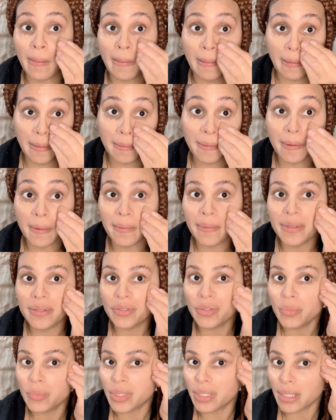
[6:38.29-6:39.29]
you know, and
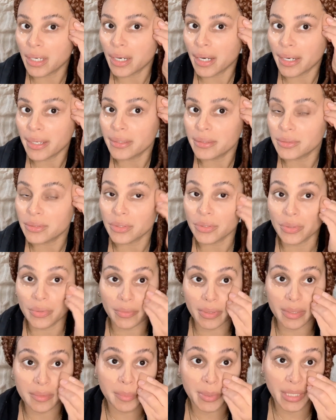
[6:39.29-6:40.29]
you want to hire the
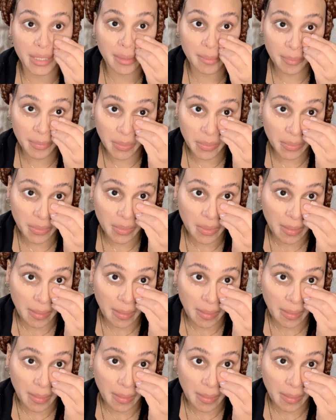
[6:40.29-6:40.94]
correct people,